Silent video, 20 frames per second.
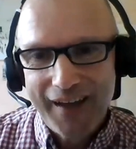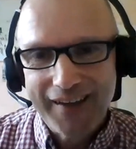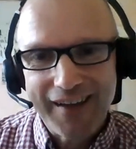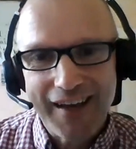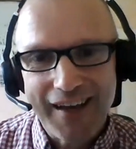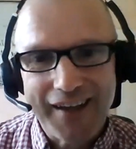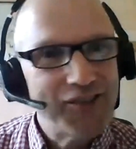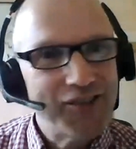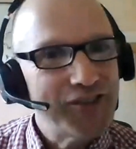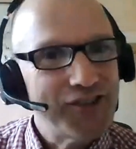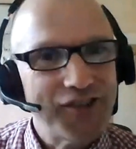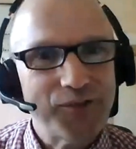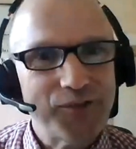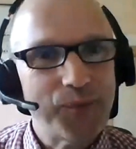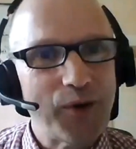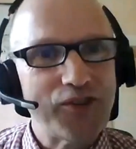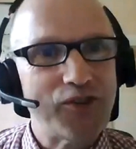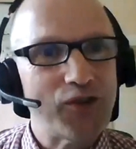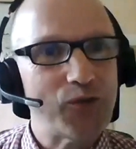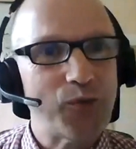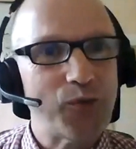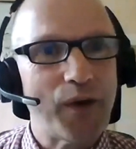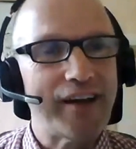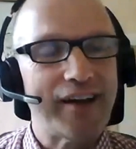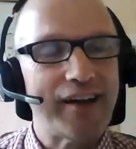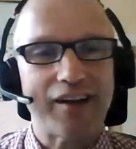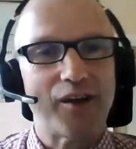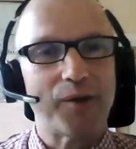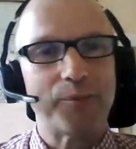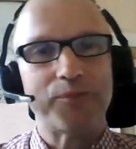And just as much as when
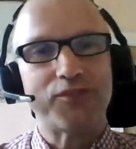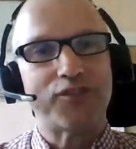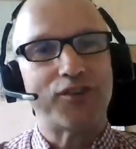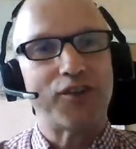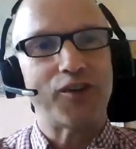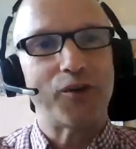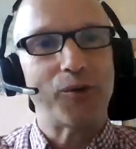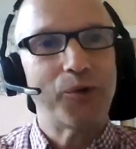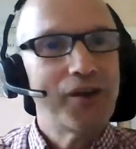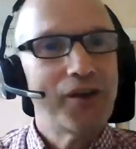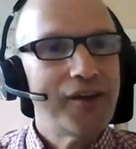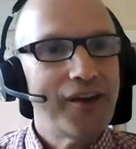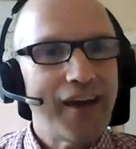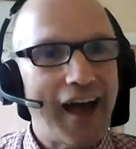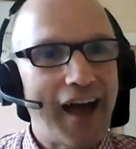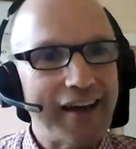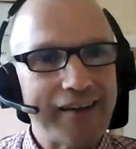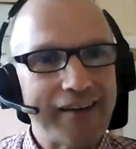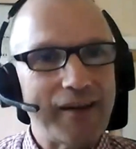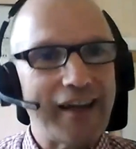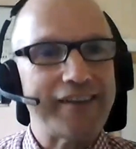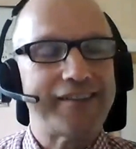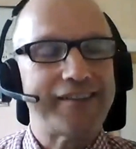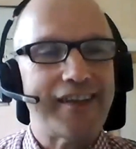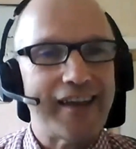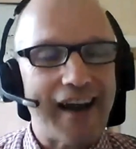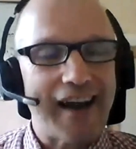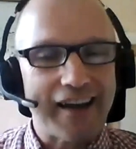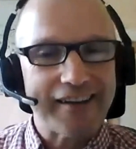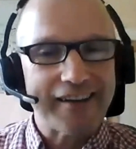it comes to, let's say,
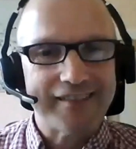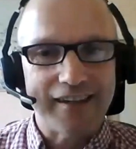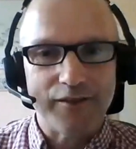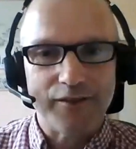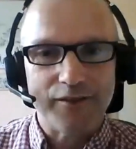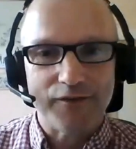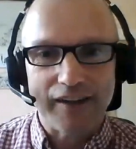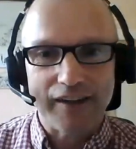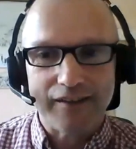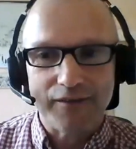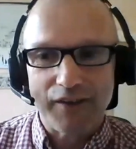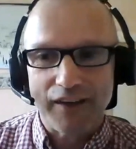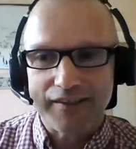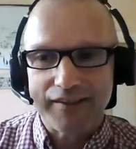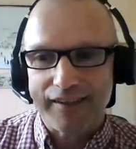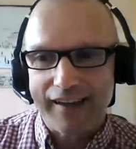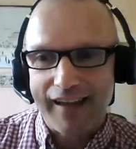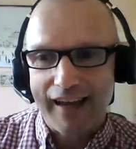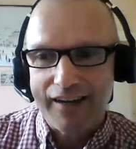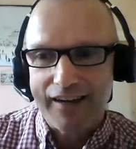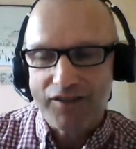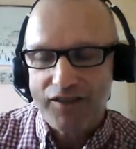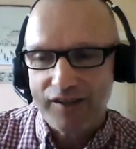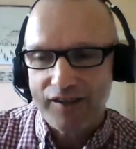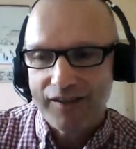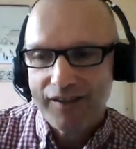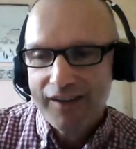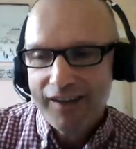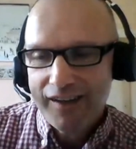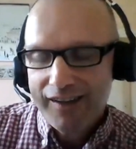an accident
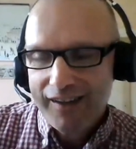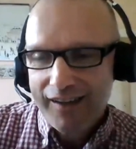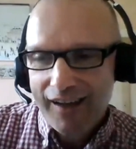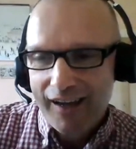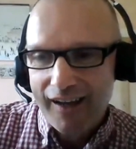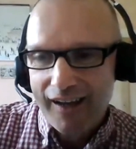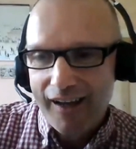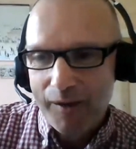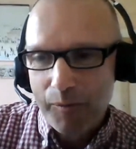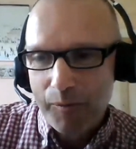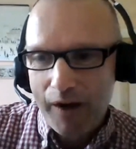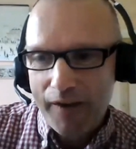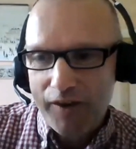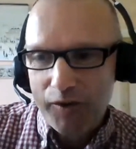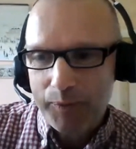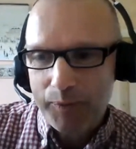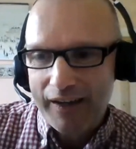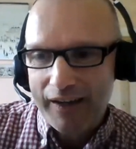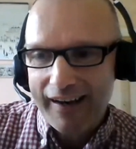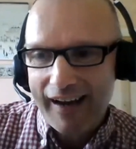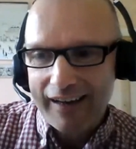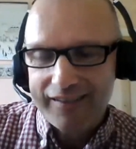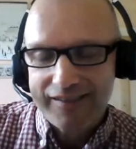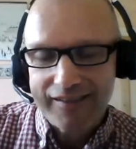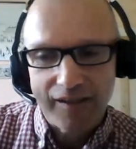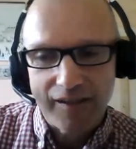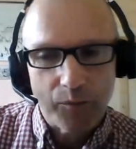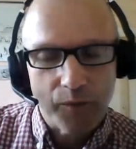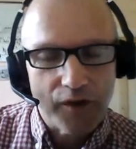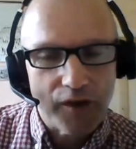investigation where there's been an
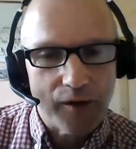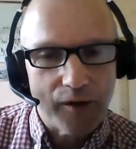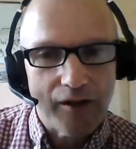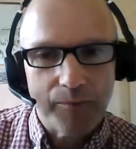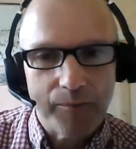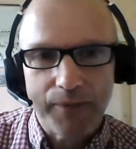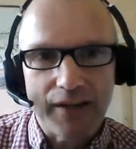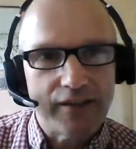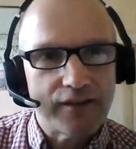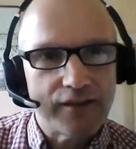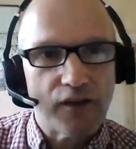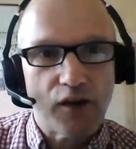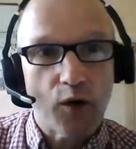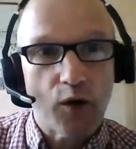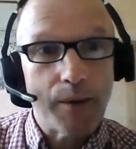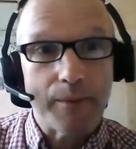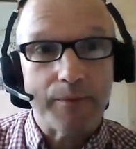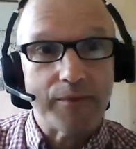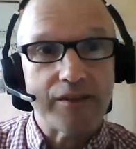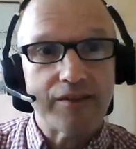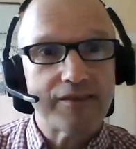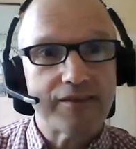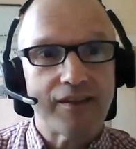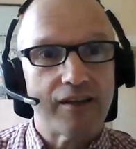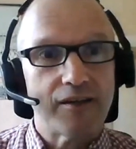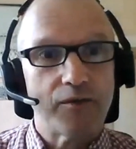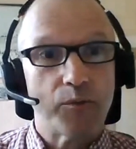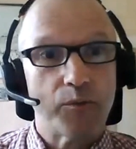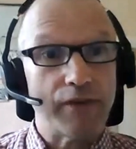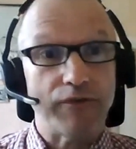accident with a piece of equipment
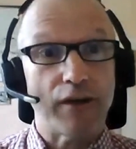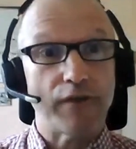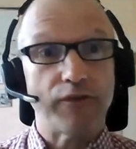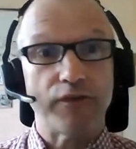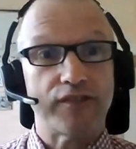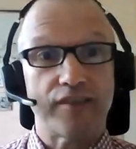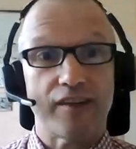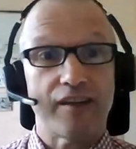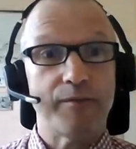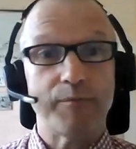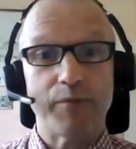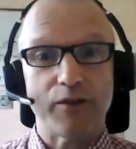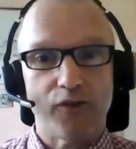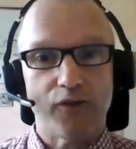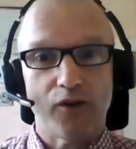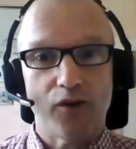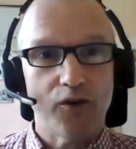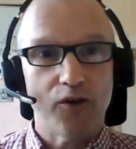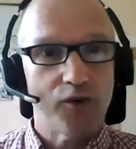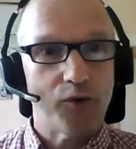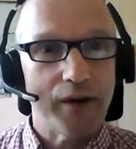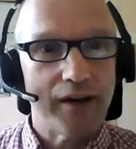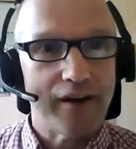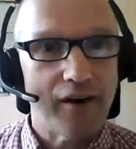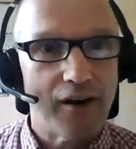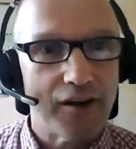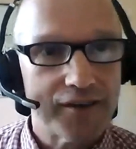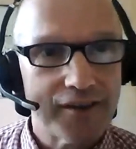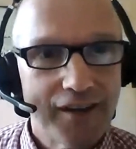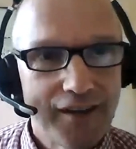that we've never seen before, and we're
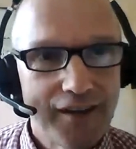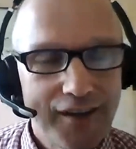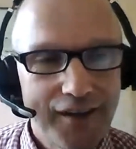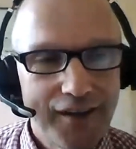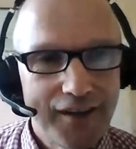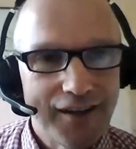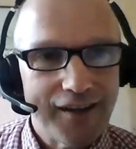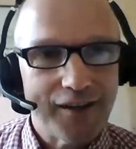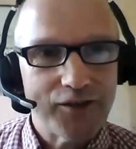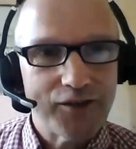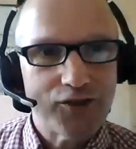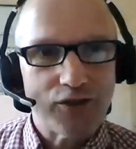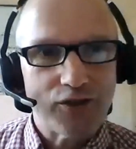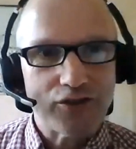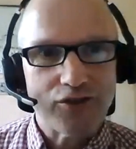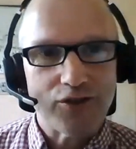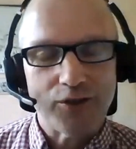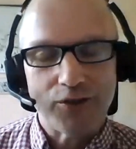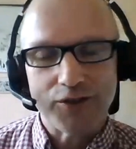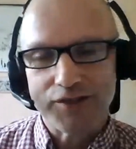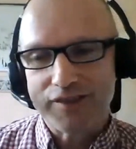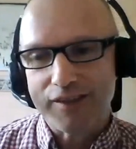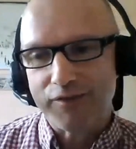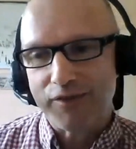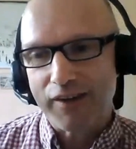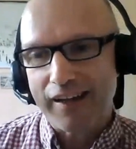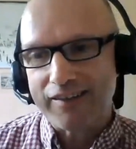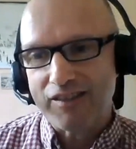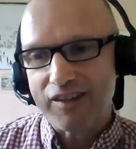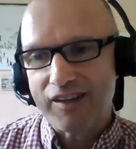not, structural or
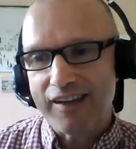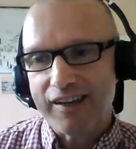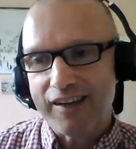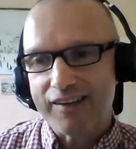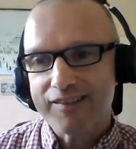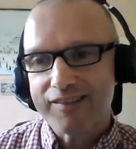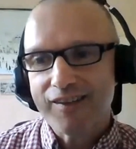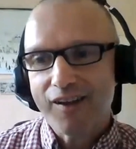civil engineers,